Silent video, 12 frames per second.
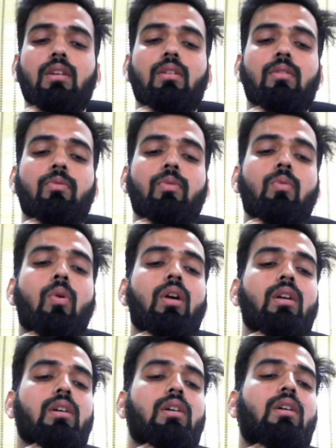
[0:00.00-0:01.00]
if we
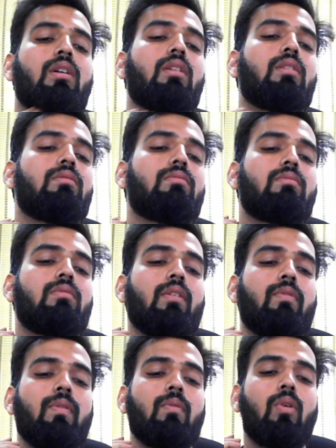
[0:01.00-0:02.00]
want a
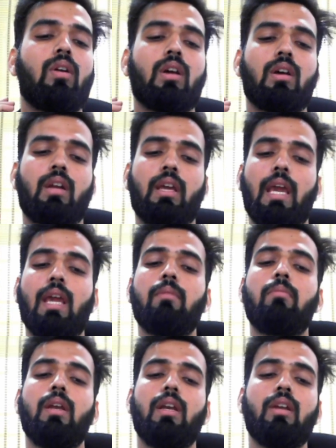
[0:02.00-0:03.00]
if we want our
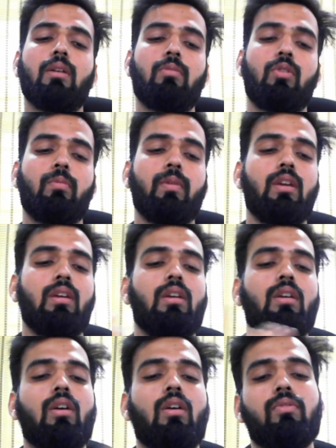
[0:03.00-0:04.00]
gain medium to be
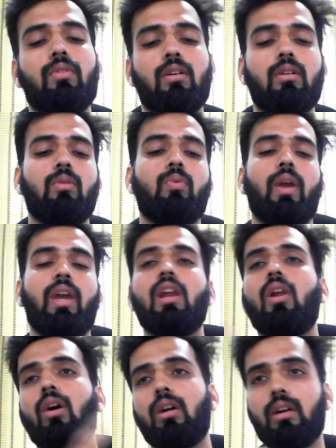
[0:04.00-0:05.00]
of a way
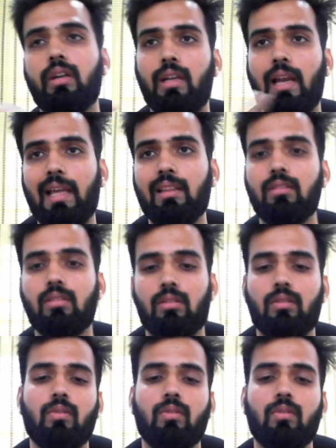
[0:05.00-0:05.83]
longer length,